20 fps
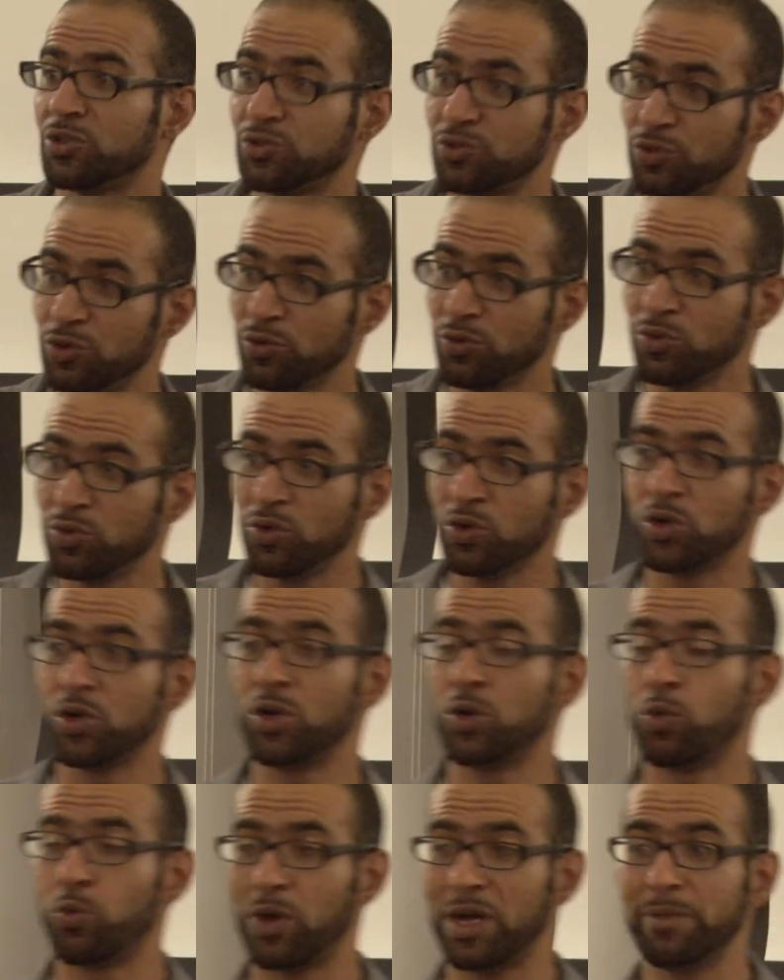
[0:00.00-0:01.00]
2
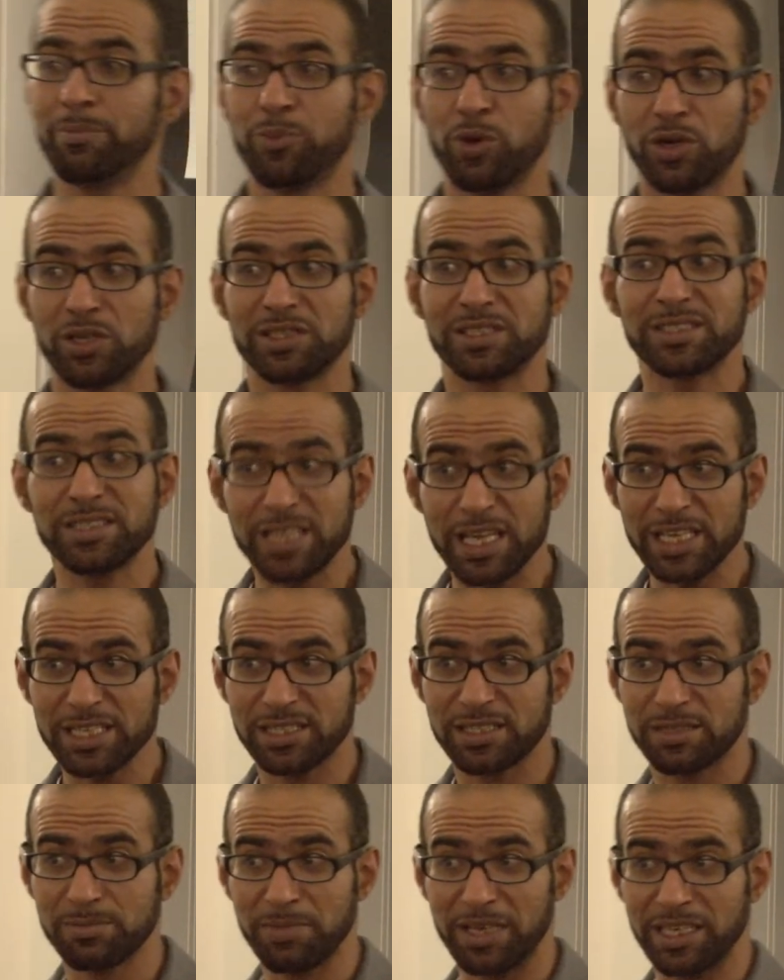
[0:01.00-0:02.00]

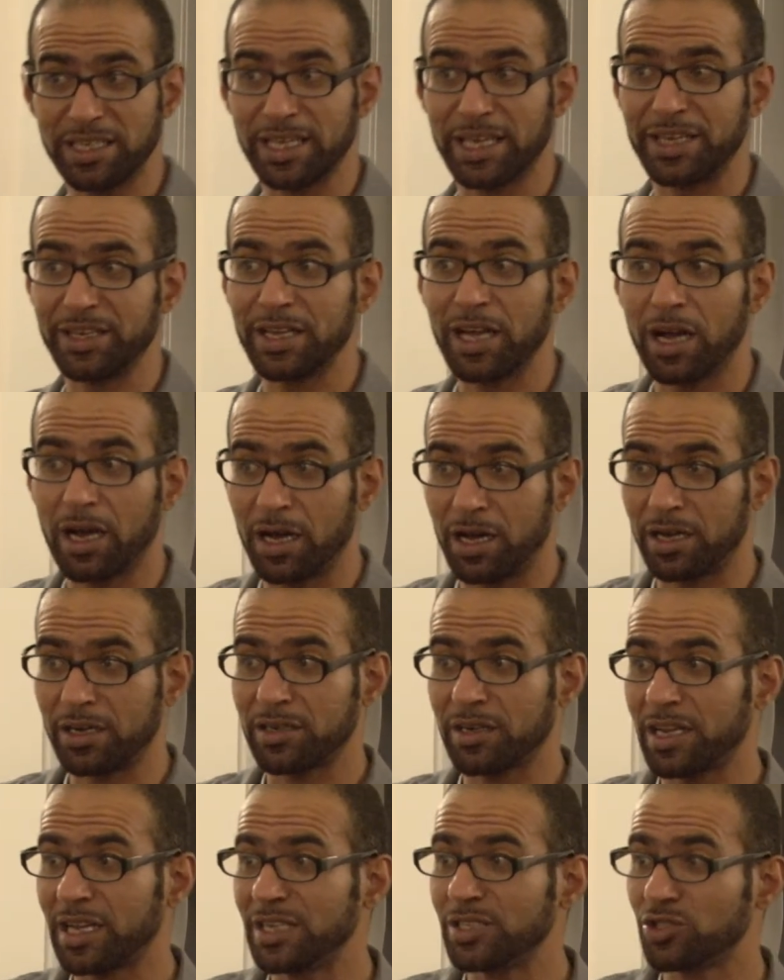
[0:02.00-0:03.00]
1.6 million are
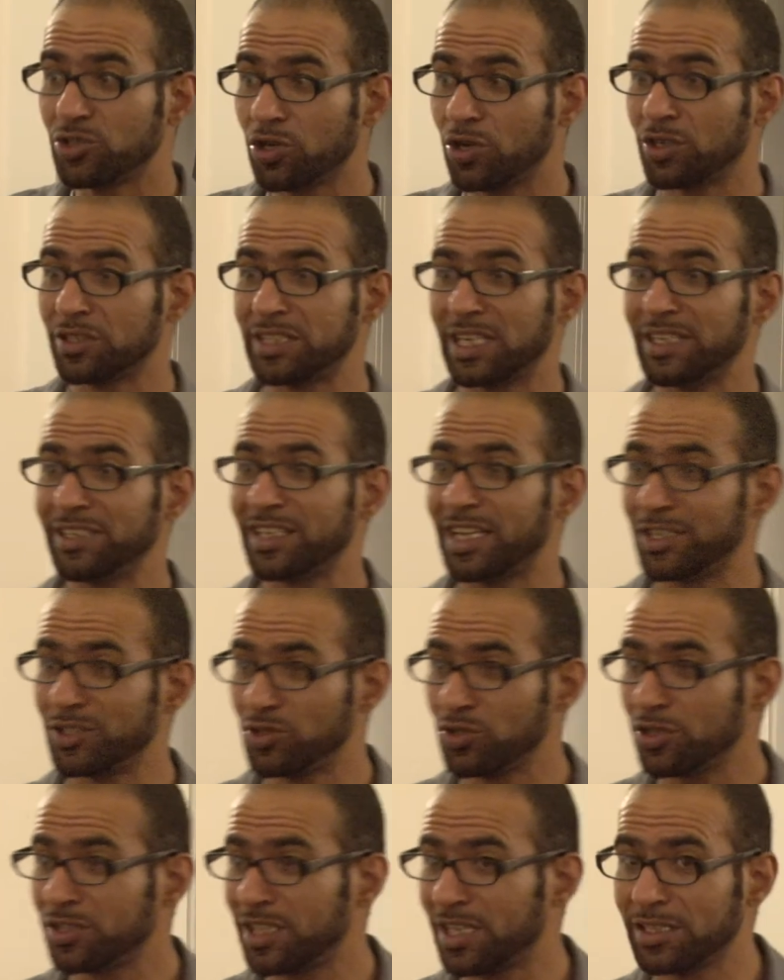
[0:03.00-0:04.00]
in Jordan, and
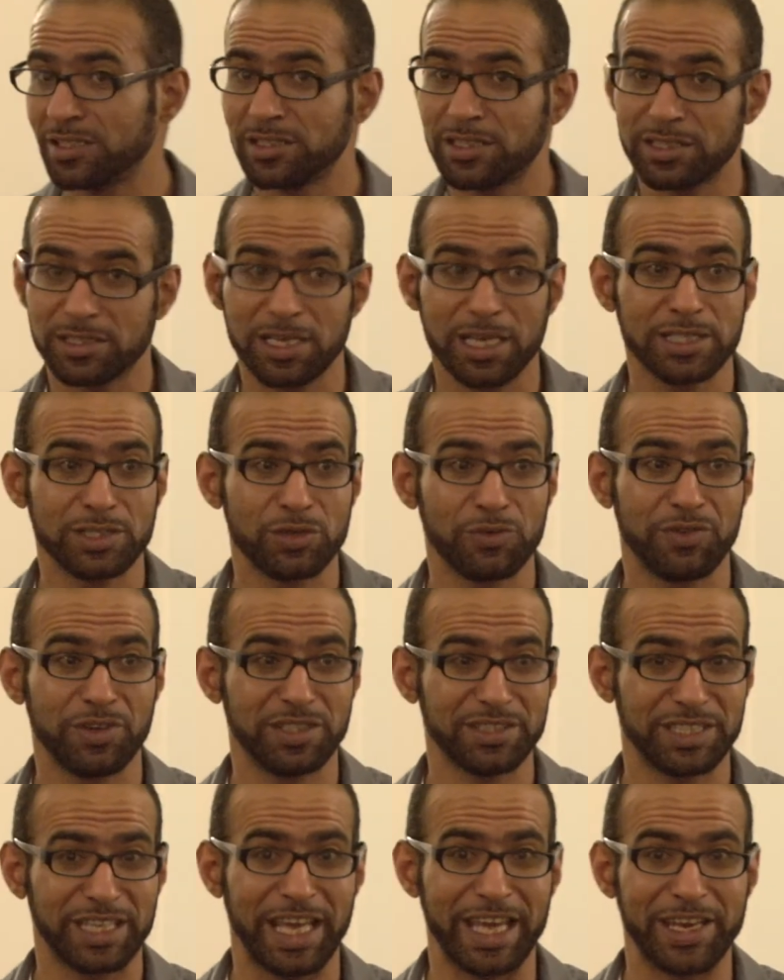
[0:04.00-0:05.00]
Jordan is the size of
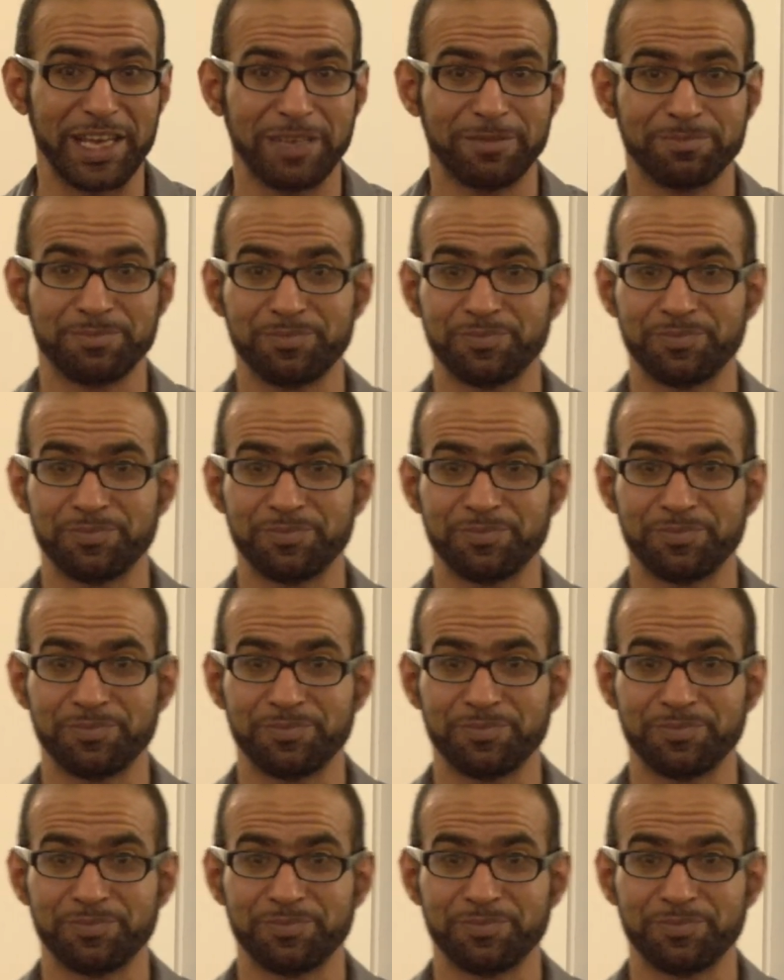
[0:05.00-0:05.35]
Indiana.